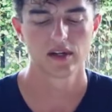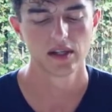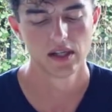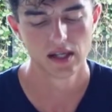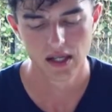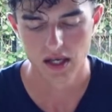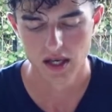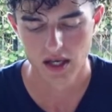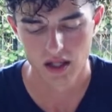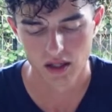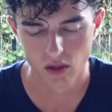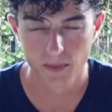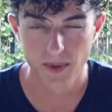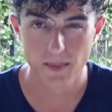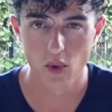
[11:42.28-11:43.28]
a
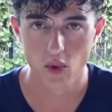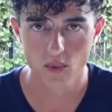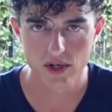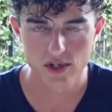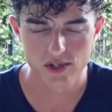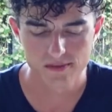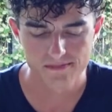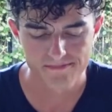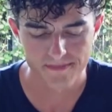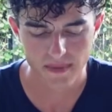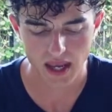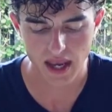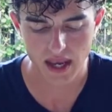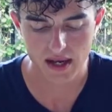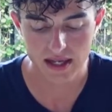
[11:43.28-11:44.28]
little bit more rigid.
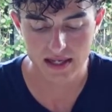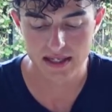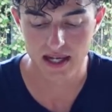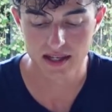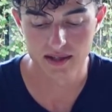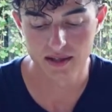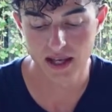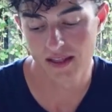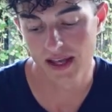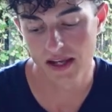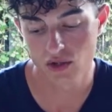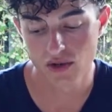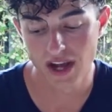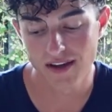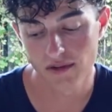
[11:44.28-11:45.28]
And they
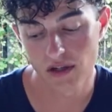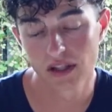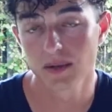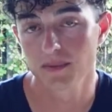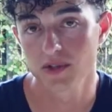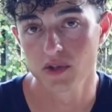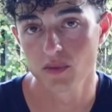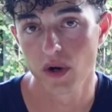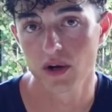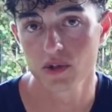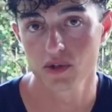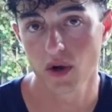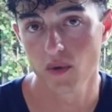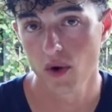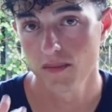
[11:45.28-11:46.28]
do have clips as well,
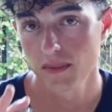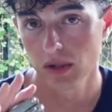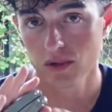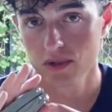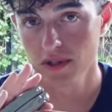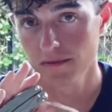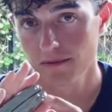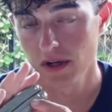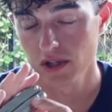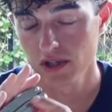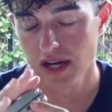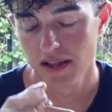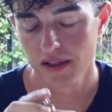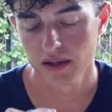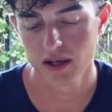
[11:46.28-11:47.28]
so I won't be losing the
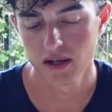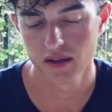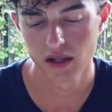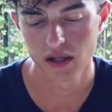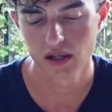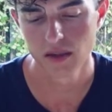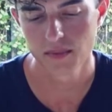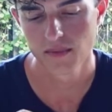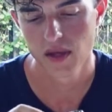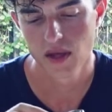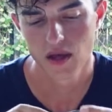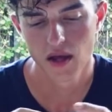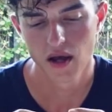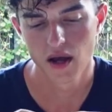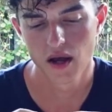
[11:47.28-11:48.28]
functionality of the clip.
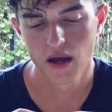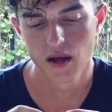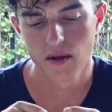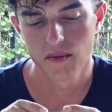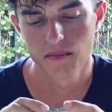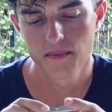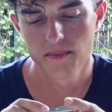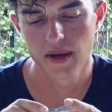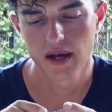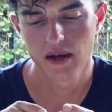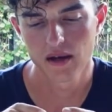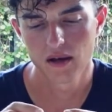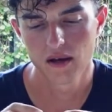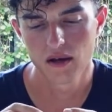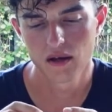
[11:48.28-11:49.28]

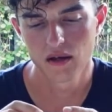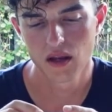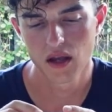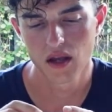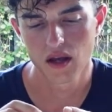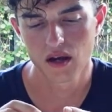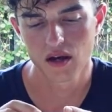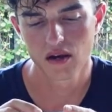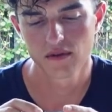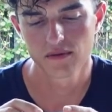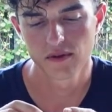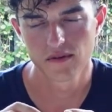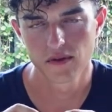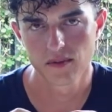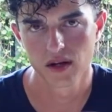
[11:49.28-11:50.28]
But yeah, I don't know,
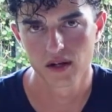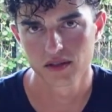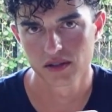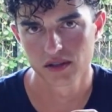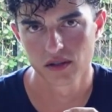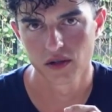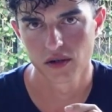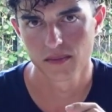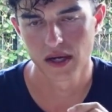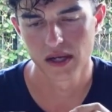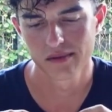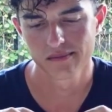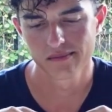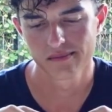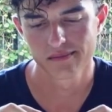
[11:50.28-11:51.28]
$50 is a lot of
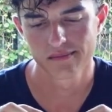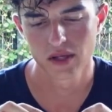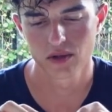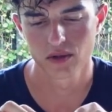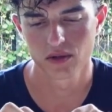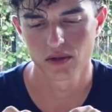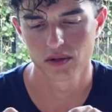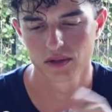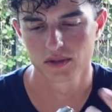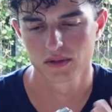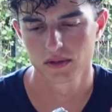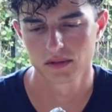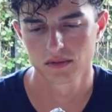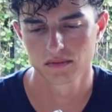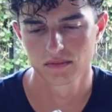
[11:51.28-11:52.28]
money
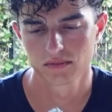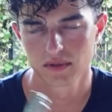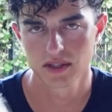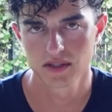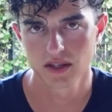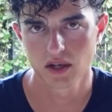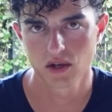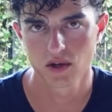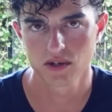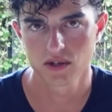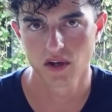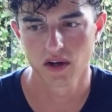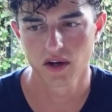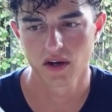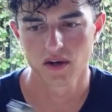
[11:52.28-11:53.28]
because this thing costs
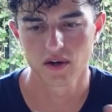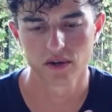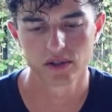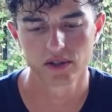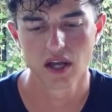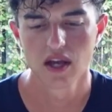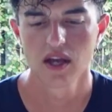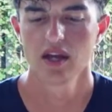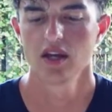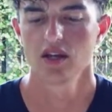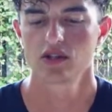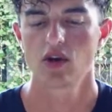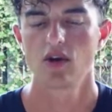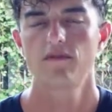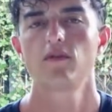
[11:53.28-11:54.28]
$99.
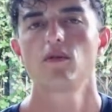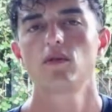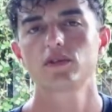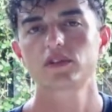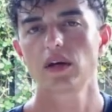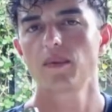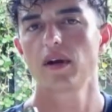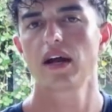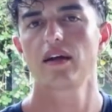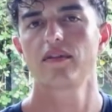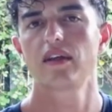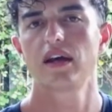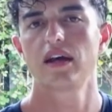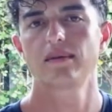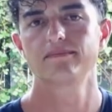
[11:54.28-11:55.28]
So if you're someone
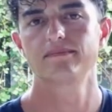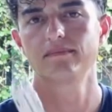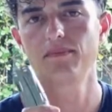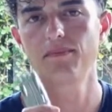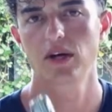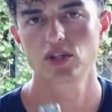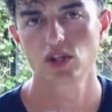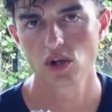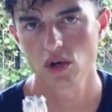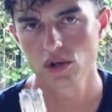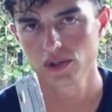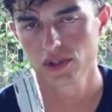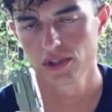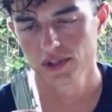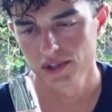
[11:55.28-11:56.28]
out there, budget
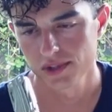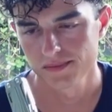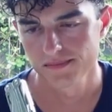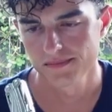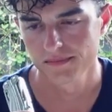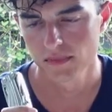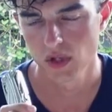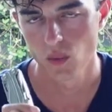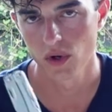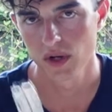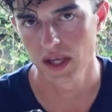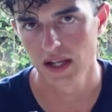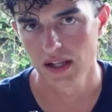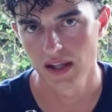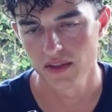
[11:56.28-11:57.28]
conscious, you want
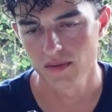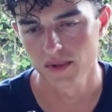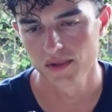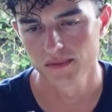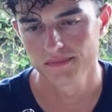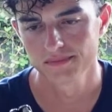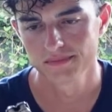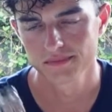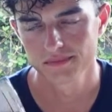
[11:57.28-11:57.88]
to get a Leatherman,